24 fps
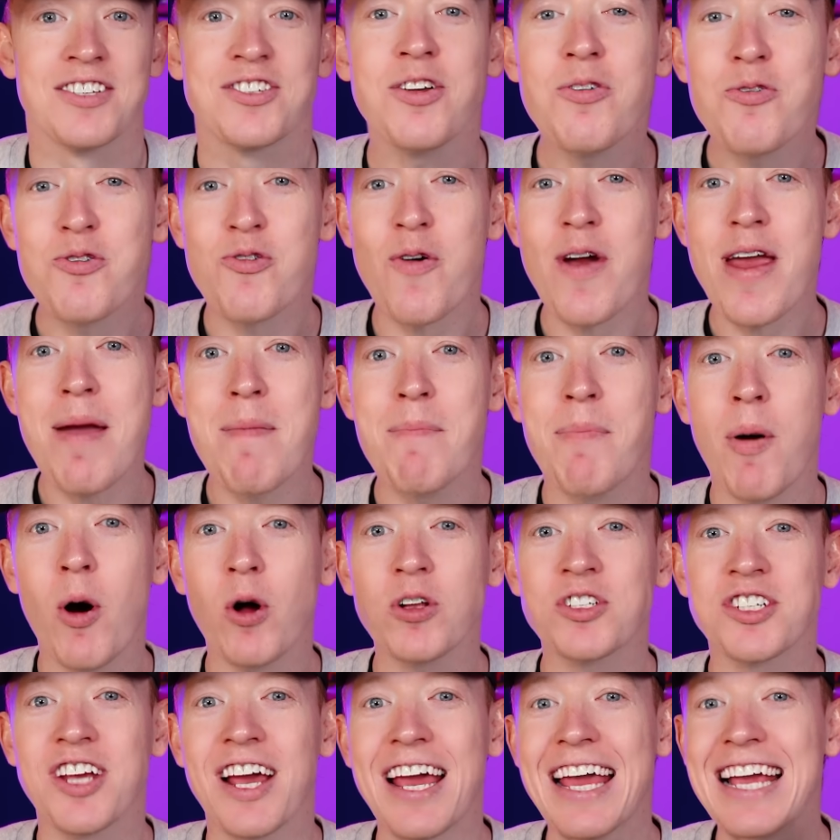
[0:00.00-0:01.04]
So Graham
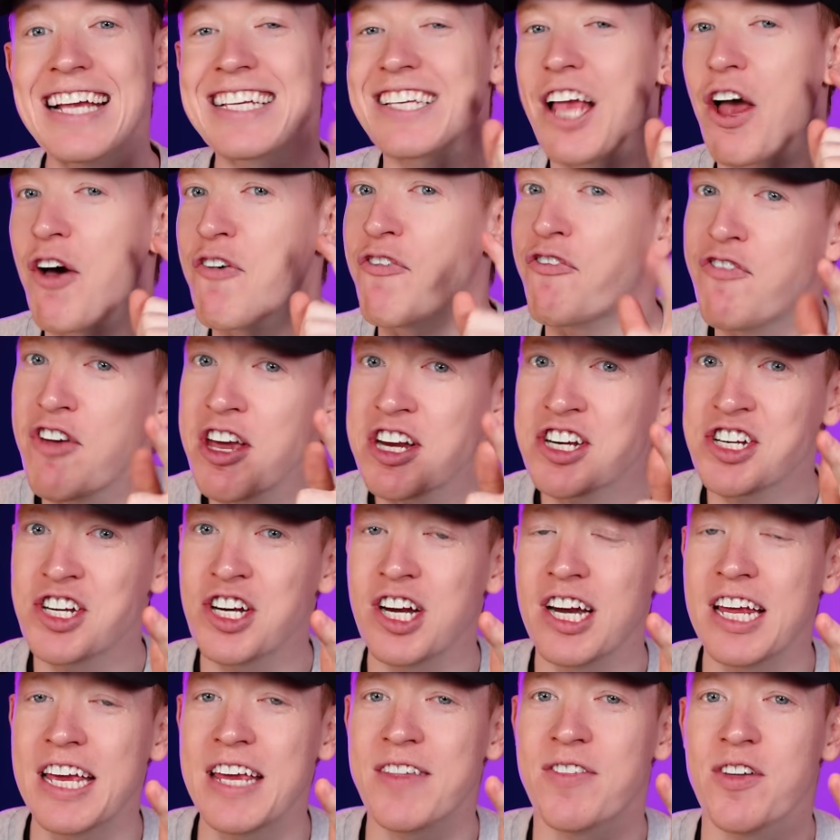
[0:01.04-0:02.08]
Potter is
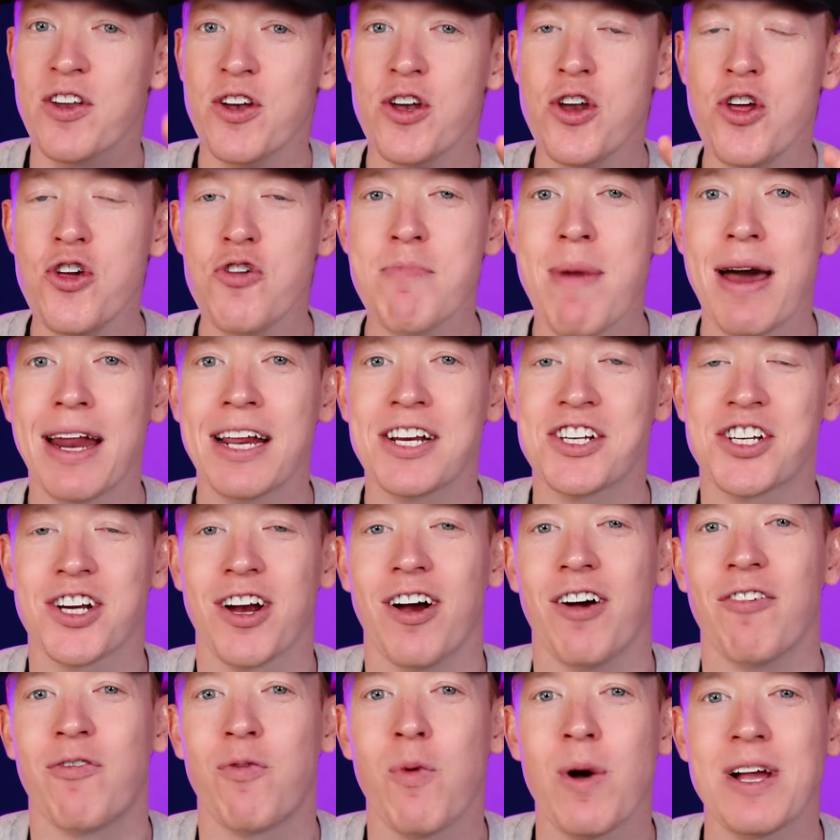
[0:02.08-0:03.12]
officially the new manager
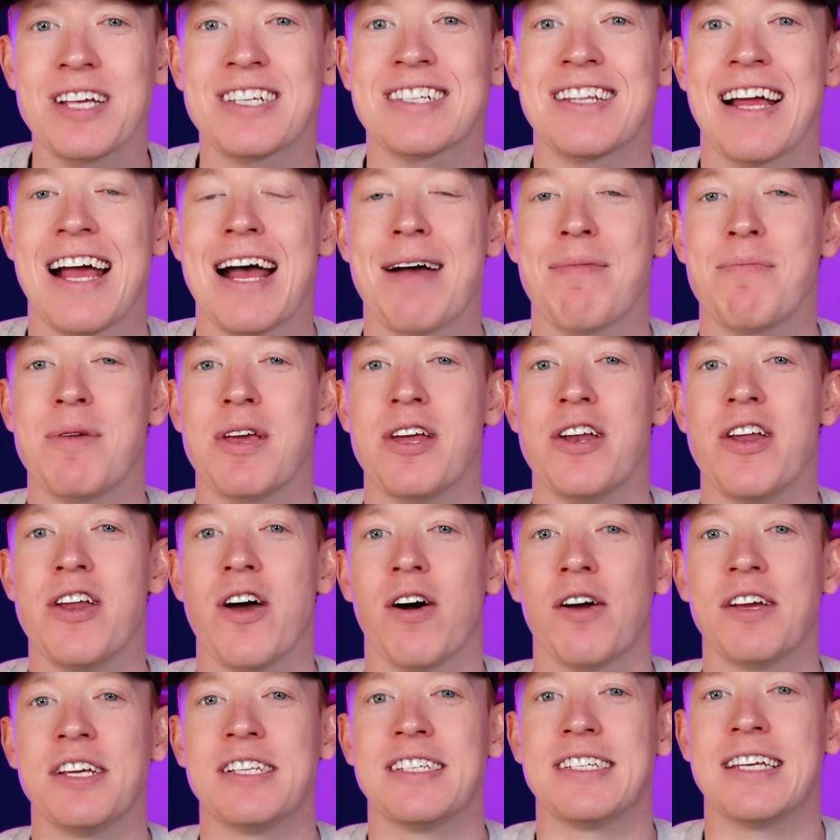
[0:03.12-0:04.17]
of West Ham
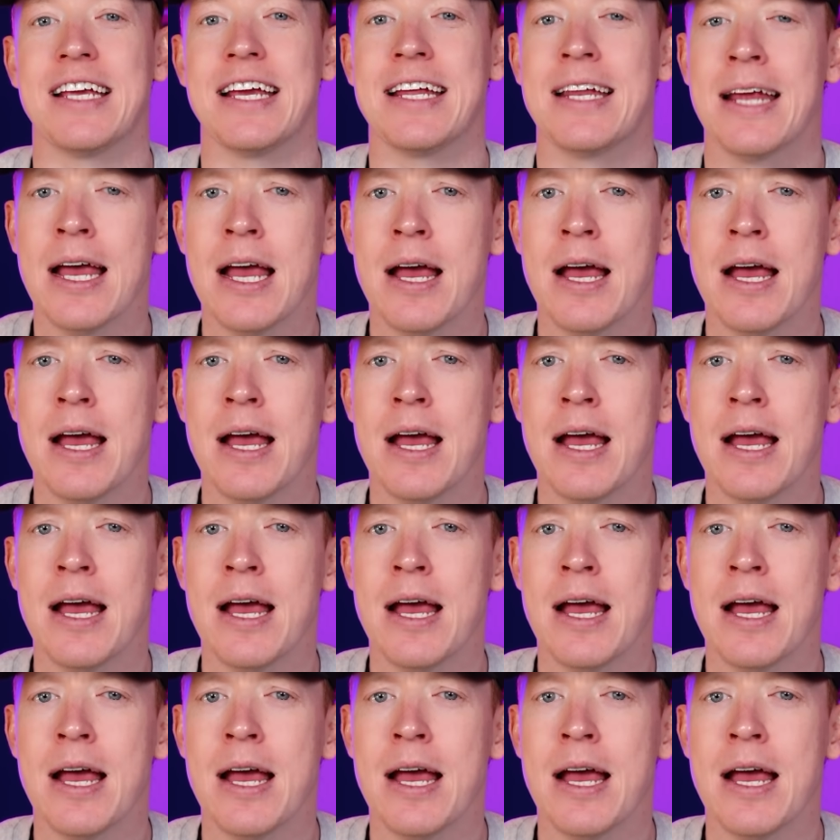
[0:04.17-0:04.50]
United,